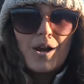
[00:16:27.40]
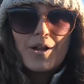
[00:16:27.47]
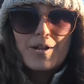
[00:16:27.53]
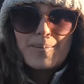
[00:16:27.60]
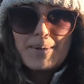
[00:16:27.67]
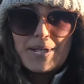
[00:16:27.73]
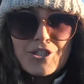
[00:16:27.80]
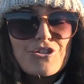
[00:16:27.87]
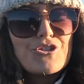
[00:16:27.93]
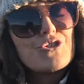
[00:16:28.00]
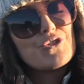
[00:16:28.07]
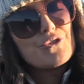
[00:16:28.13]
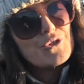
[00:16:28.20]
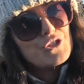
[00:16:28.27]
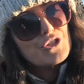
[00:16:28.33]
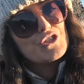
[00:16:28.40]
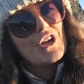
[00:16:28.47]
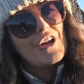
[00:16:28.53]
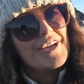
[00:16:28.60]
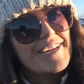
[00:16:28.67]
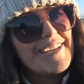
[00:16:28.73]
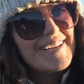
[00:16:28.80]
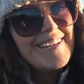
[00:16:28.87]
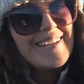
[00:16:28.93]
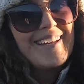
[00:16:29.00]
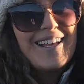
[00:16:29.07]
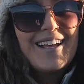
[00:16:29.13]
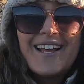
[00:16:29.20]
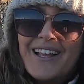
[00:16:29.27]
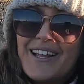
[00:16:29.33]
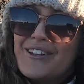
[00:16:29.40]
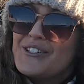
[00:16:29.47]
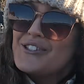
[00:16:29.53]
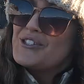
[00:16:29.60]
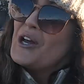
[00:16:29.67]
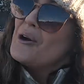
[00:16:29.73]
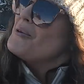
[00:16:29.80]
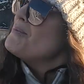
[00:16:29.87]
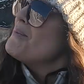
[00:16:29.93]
along the beach, sun is shining, snowy